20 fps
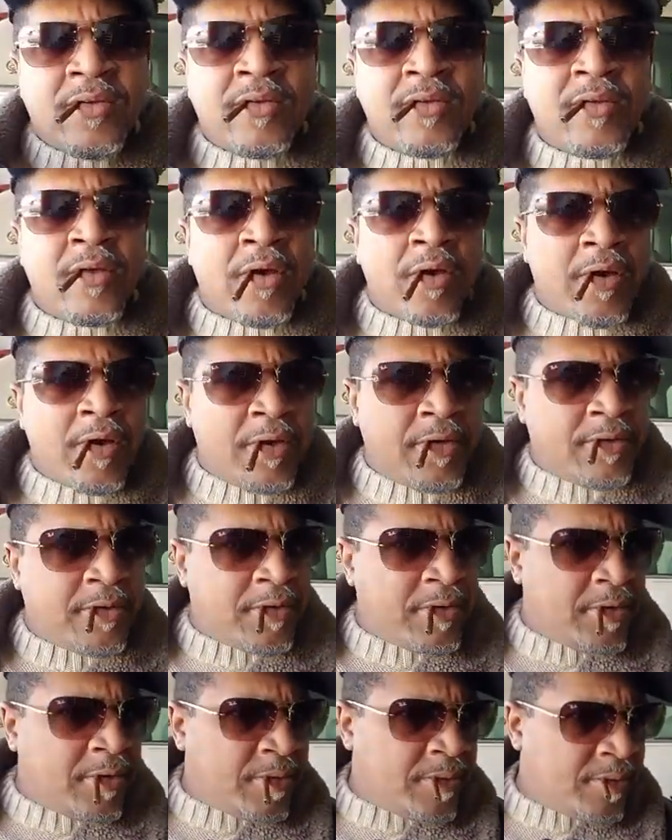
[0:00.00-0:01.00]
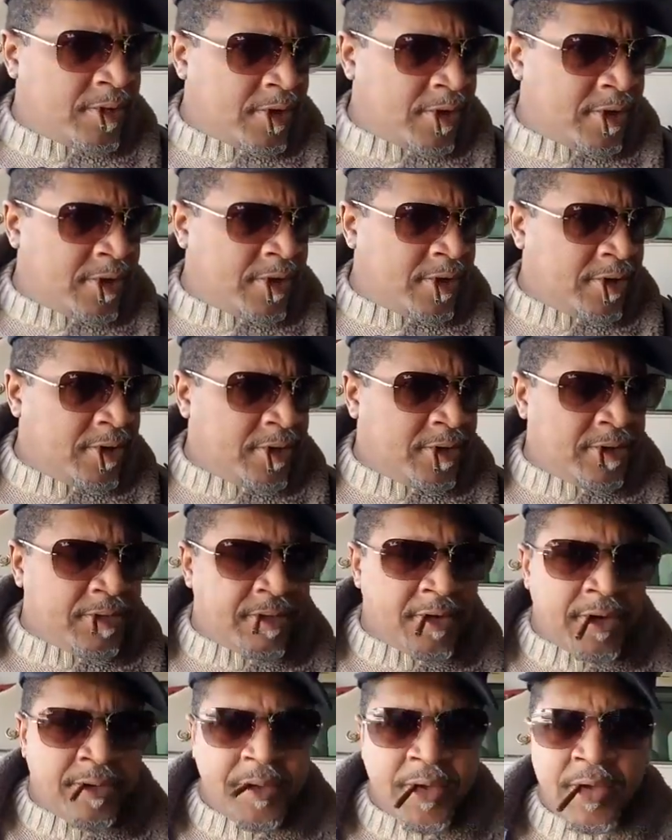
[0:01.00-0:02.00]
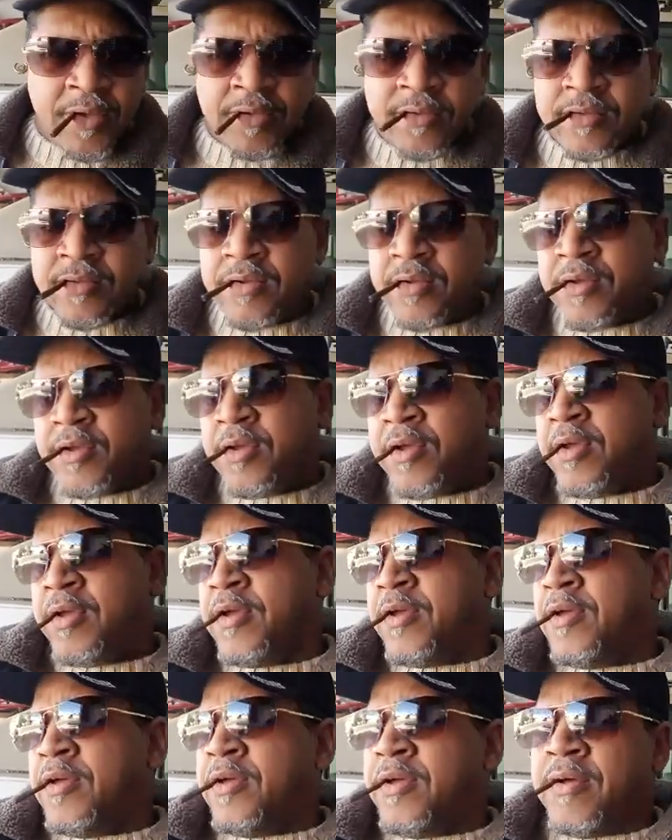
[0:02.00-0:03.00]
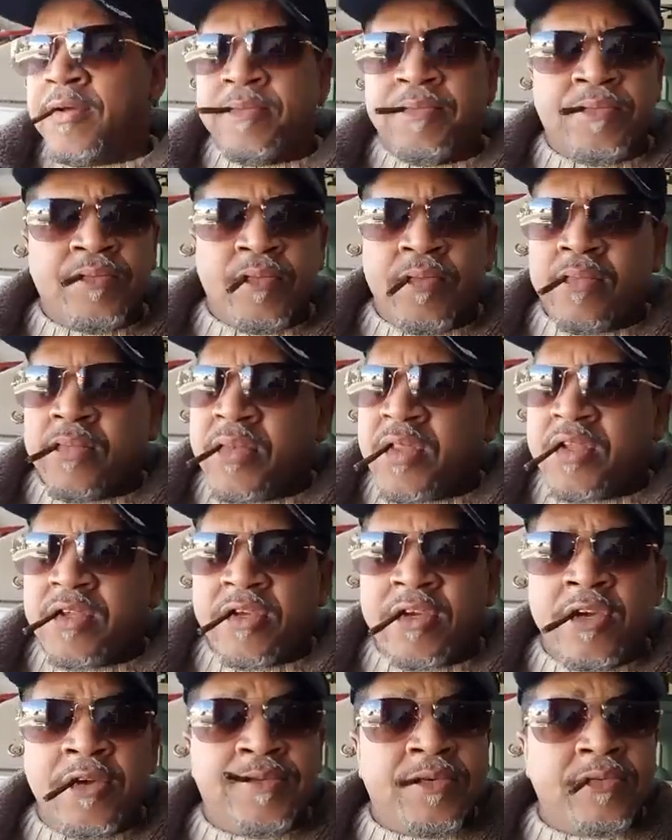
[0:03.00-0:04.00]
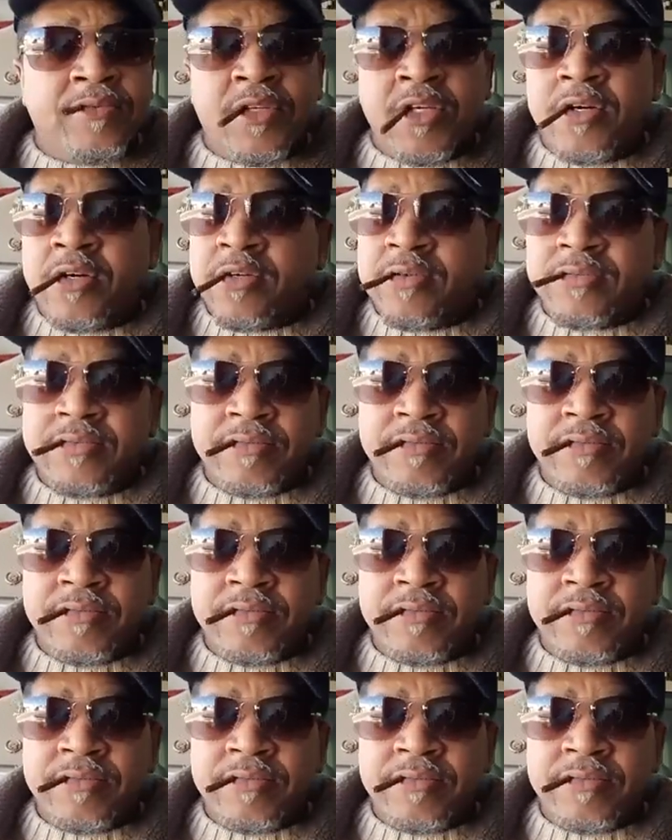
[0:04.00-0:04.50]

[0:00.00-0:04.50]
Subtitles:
Y'all gotta see where it is. Ray-Bans. Keep them now.